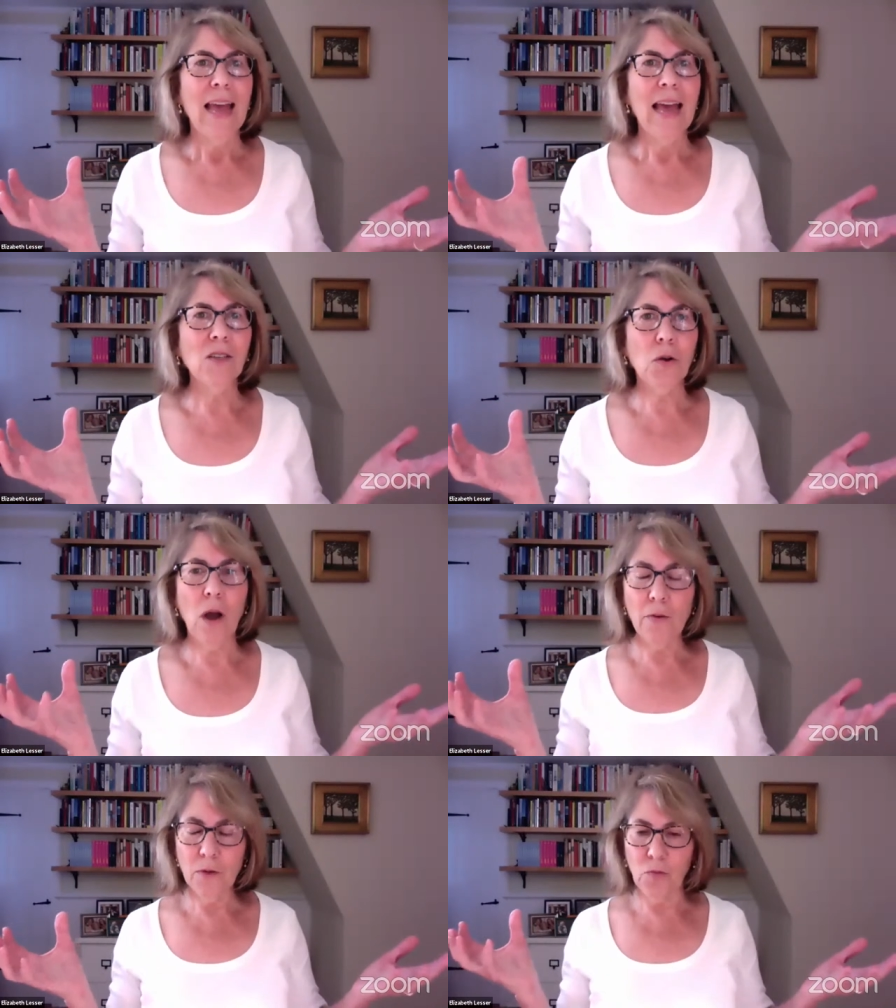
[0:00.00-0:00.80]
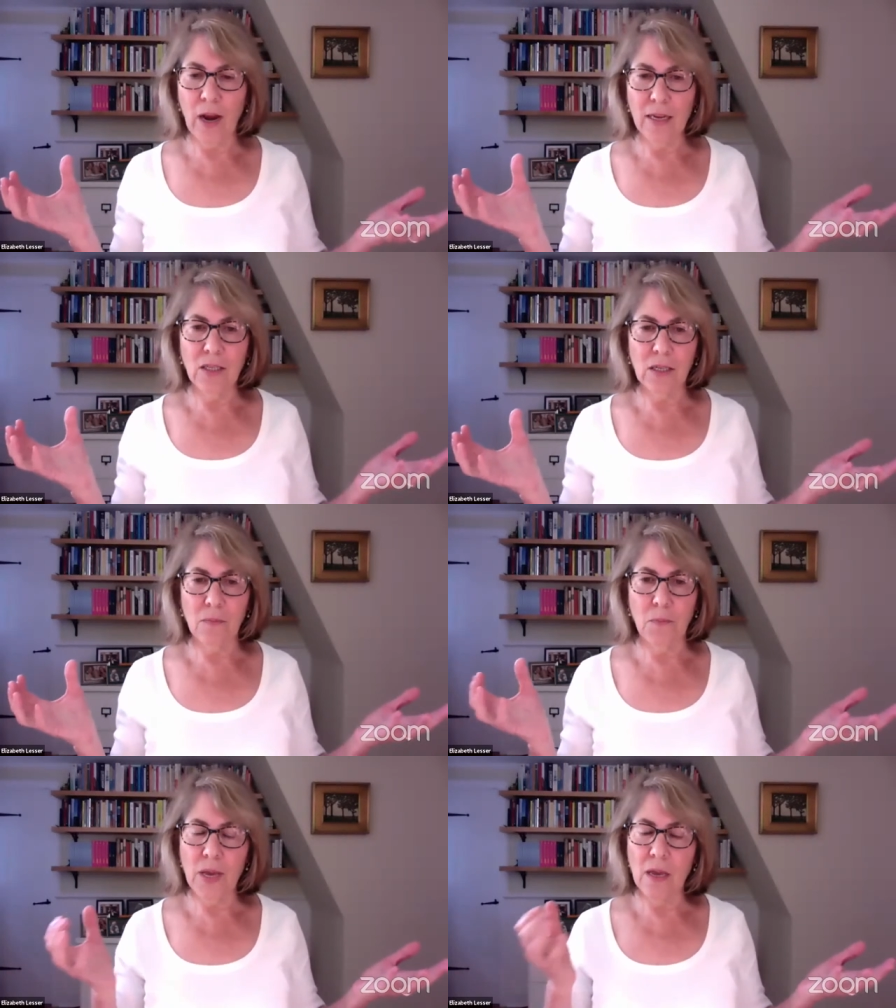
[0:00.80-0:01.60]
And so I was raised
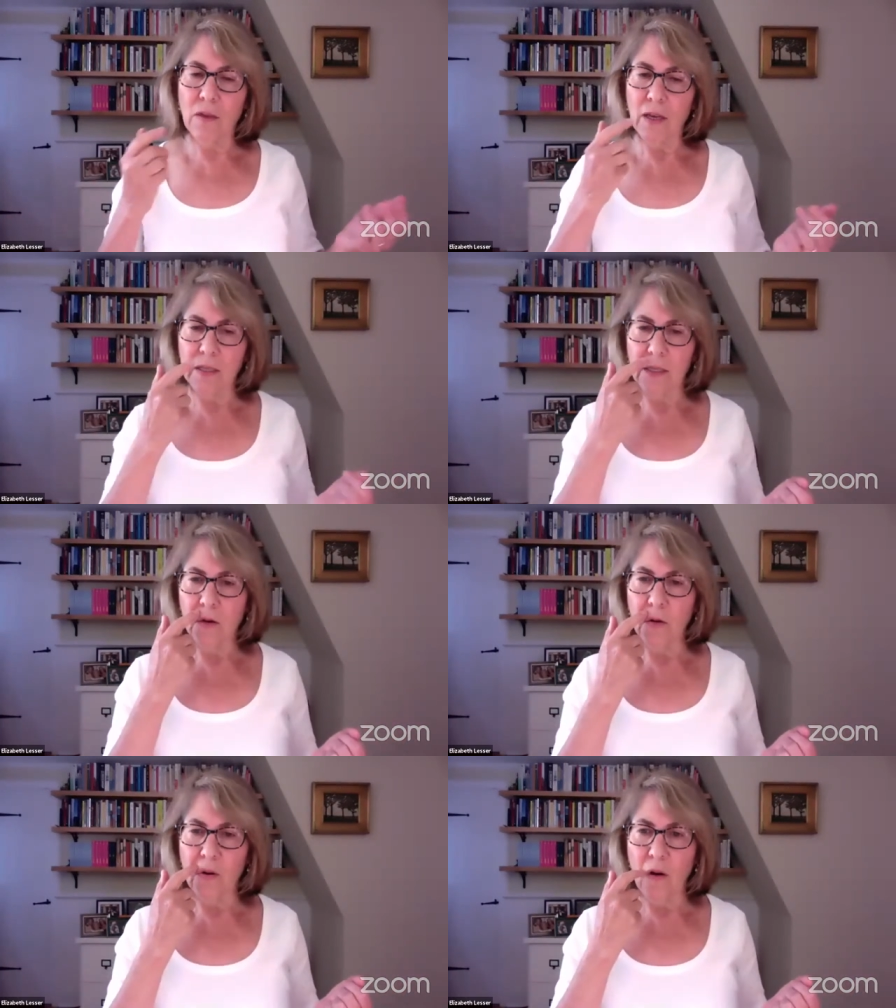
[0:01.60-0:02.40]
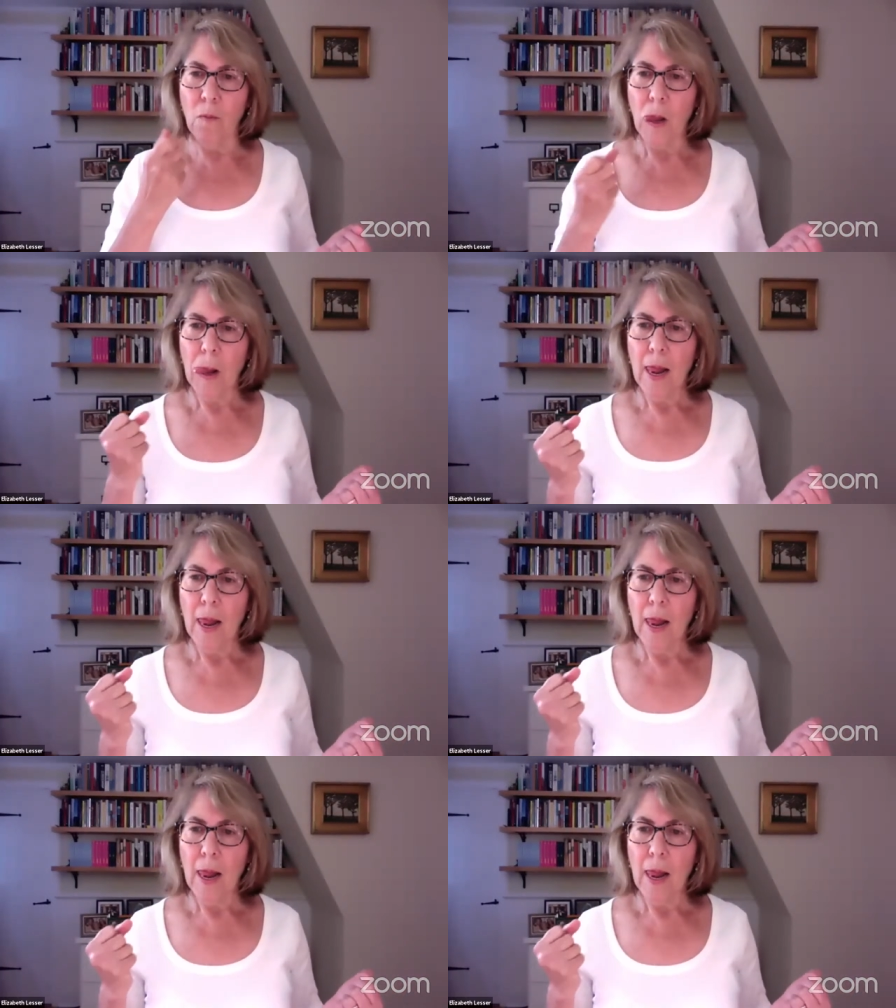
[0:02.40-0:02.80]
to be this, you know,